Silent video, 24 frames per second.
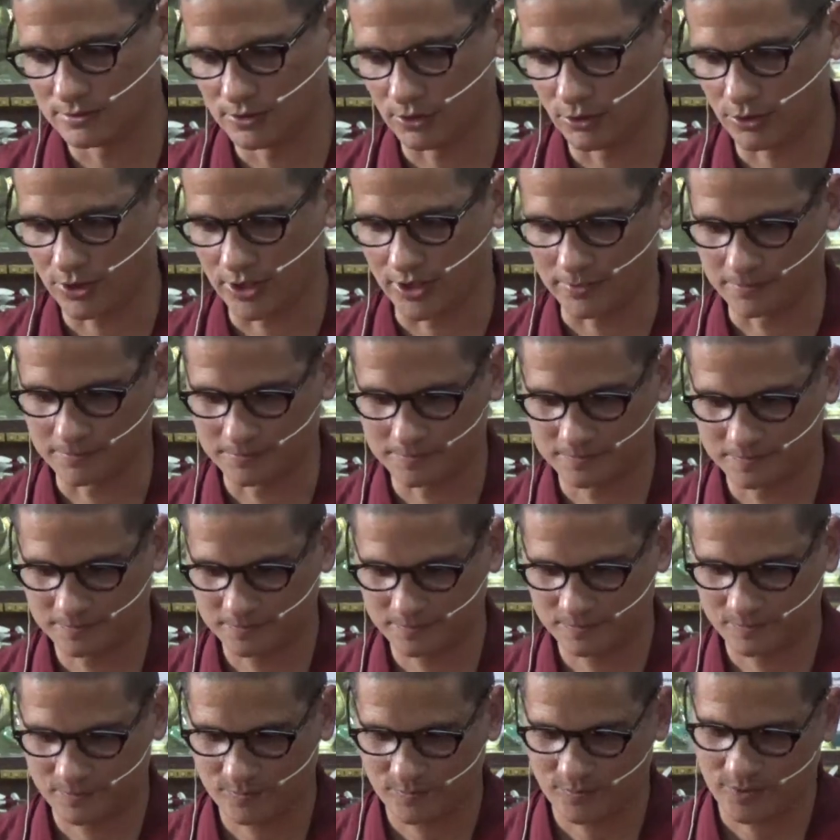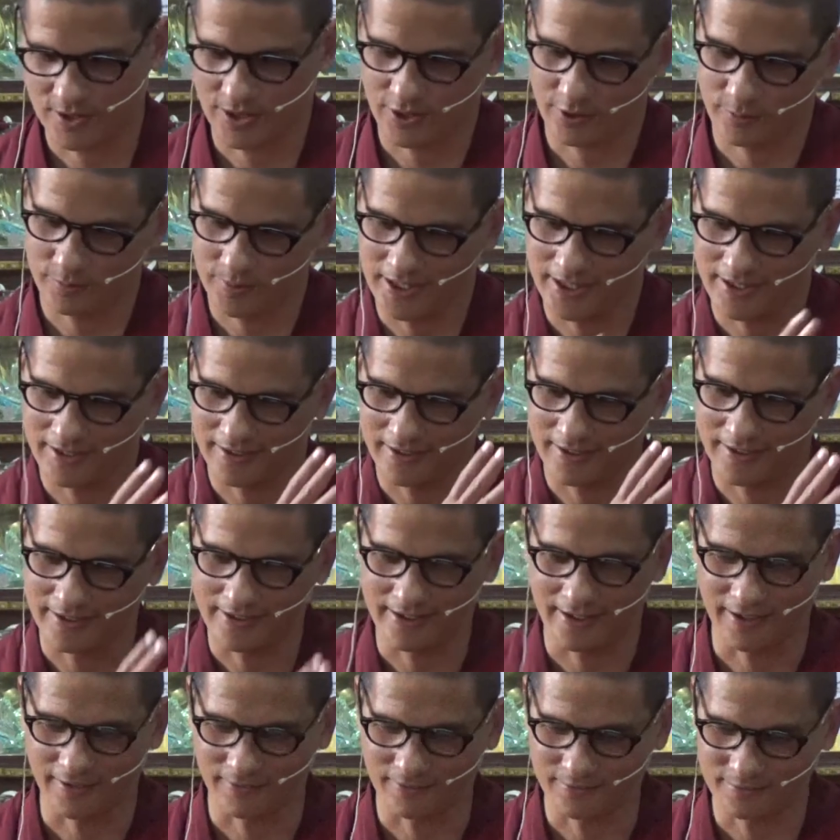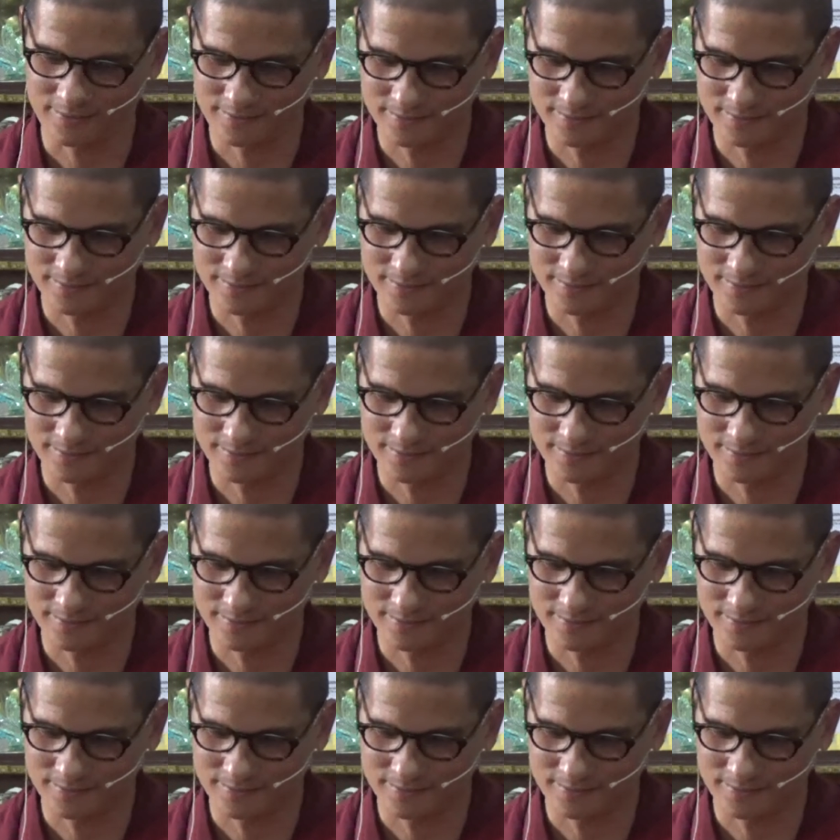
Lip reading: Okay, that'll be edited out.